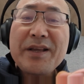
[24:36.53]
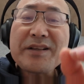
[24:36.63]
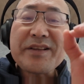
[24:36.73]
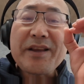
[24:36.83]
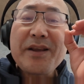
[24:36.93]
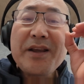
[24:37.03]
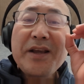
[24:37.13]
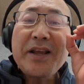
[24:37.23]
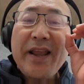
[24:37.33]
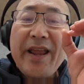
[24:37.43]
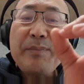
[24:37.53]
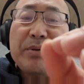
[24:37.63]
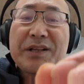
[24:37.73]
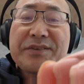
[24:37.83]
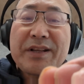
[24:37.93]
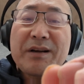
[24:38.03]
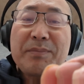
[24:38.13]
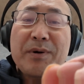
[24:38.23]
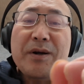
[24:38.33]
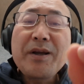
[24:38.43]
is a A+ setup,